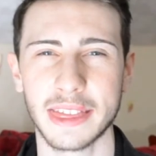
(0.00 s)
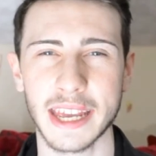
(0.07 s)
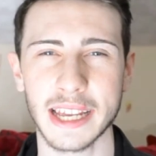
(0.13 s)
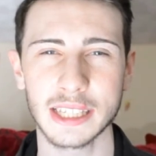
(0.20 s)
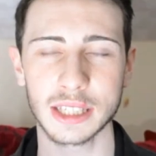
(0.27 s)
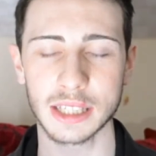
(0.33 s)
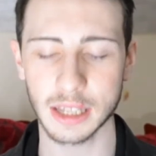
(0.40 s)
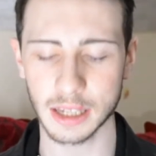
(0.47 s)

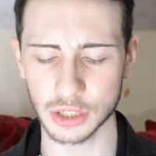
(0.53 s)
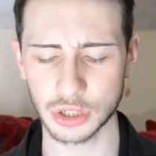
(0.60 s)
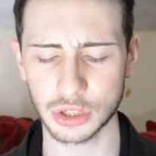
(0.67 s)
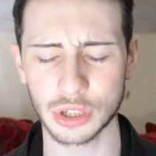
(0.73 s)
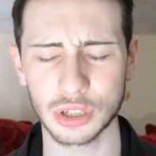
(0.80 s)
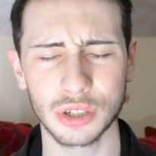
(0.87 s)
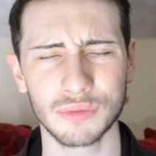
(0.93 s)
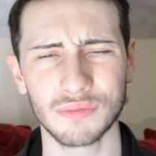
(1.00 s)
This
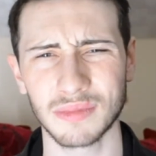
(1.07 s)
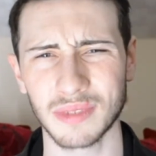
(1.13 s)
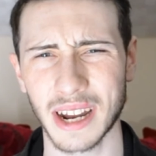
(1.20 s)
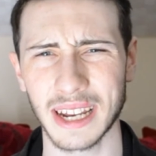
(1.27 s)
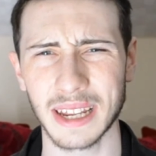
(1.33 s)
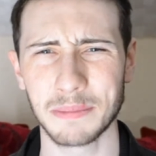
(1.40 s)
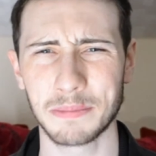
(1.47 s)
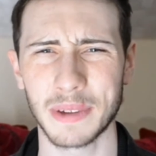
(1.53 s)
shouldn't
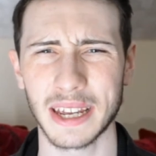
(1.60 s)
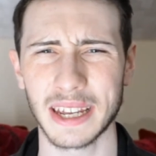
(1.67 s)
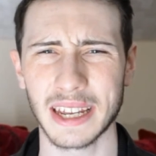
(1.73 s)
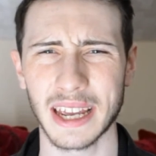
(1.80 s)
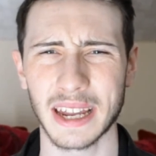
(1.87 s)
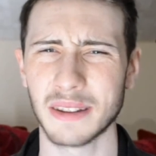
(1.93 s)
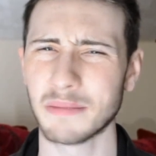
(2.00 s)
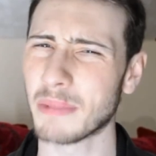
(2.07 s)
really be
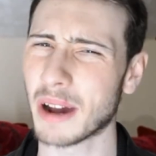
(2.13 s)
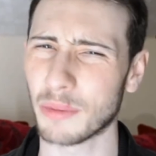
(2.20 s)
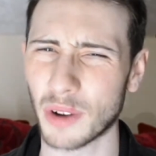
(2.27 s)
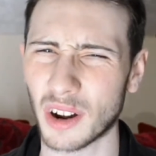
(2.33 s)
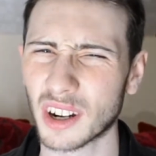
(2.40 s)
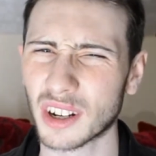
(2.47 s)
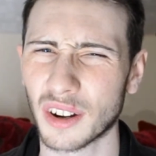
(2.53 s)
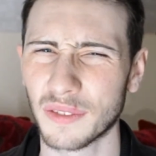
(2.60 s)
in my
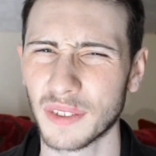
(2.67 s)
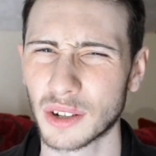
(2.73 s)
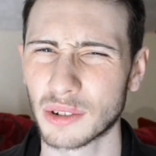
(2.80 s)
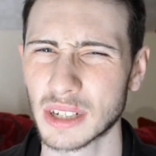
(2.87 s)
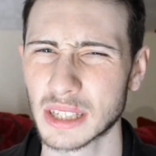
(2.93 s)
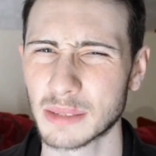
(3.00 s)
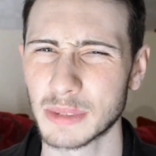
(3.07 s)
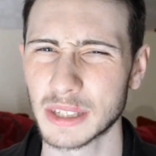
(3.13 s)
What I Got for
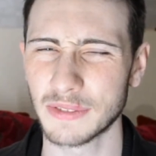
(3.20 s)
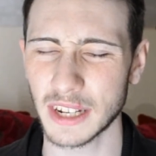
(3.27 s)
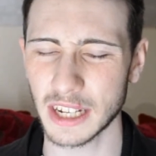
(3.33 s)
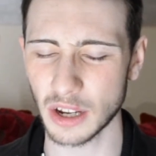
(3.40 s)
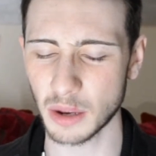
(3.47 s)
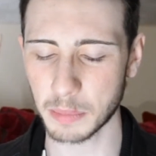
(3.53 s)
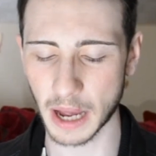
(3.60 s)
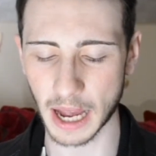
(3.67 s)
Christmas
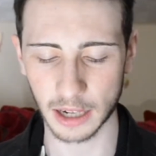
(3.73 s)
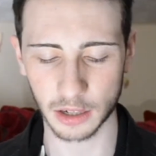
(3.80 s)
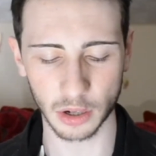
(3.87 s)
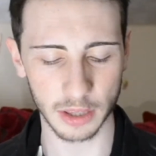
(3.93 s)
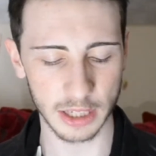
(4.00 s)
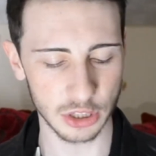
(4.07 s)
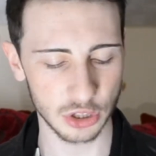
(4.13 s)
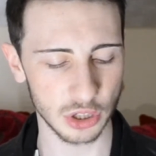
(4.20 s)
video, but I
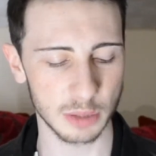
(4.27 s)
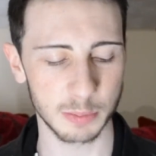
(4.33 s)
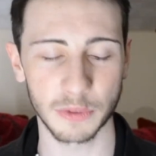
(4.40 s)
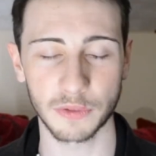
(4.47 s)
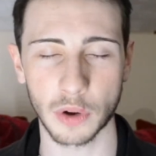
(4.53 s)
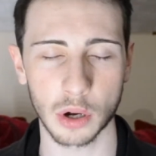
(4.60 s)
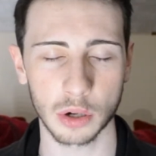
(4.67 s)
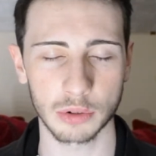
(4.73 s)
got this just
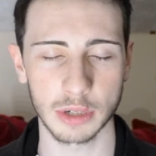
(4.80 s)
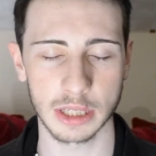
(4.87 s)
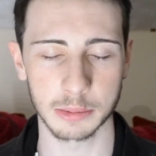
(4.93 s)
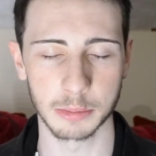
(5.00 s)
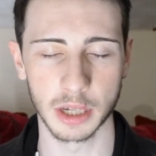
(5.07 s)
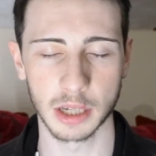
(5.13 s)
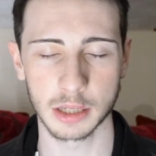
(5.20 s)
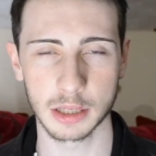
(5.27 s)
before
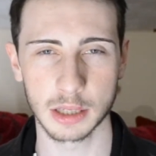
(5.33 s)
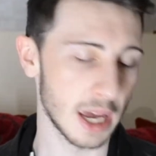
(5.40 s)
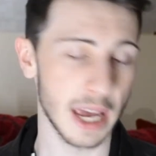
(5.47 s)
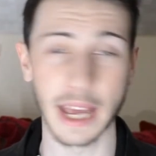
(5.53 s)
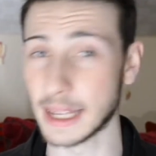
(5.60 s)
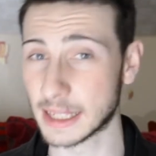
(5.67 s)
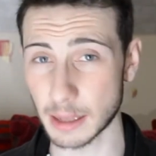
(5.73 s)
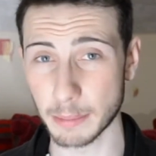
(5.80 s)
Christmas.
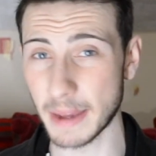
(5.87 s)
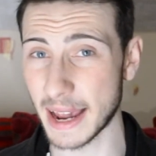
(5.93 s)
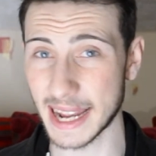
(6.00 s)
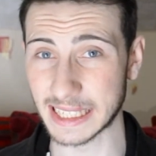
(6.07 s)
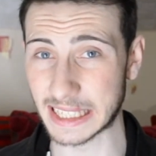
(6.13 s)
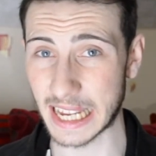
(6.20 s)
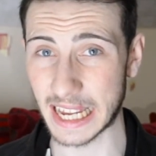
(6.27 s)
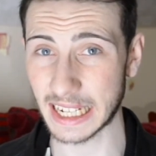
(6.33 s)
It's
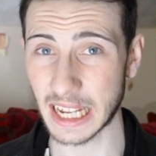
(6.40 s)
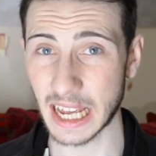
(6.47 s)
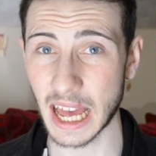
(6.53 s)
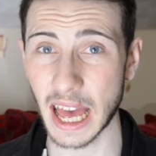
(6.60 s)
amazing.